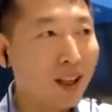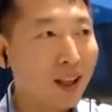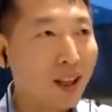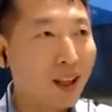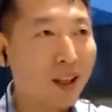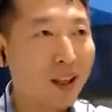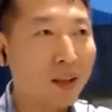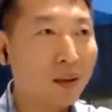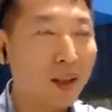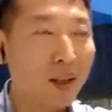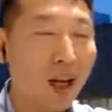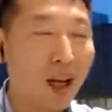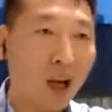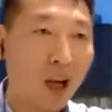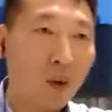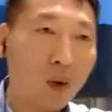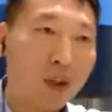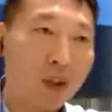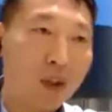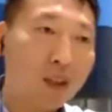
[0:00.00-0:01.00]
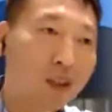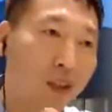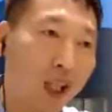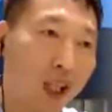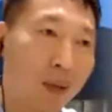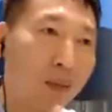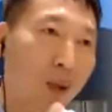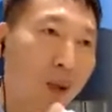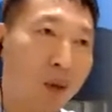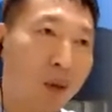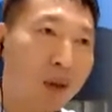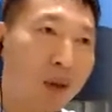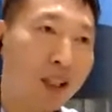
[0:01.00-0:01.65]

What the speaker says: and I was stepping on